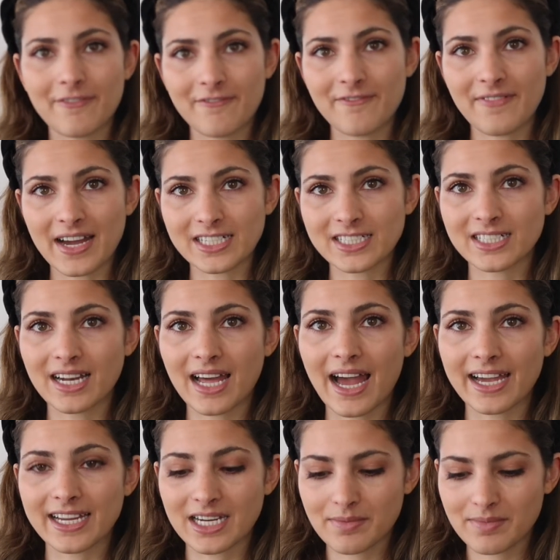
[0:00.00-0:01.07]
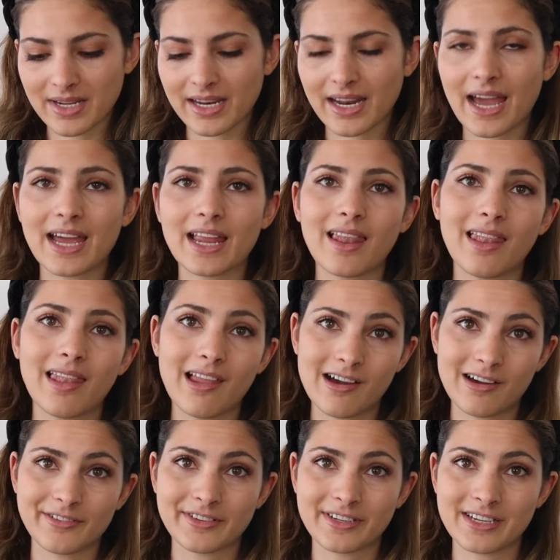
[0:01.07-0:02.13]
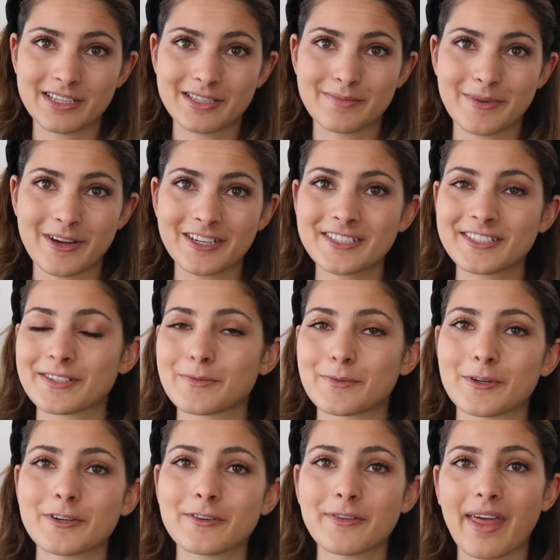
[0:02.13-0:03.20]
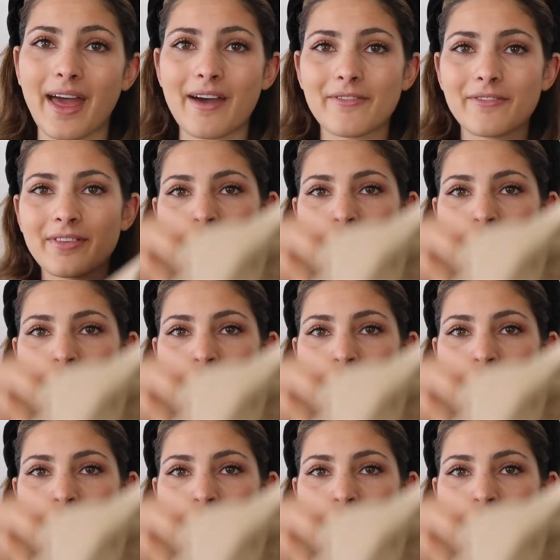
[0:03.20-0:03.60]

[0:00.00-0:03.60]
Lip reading: fashion item that I loved this month and wore to death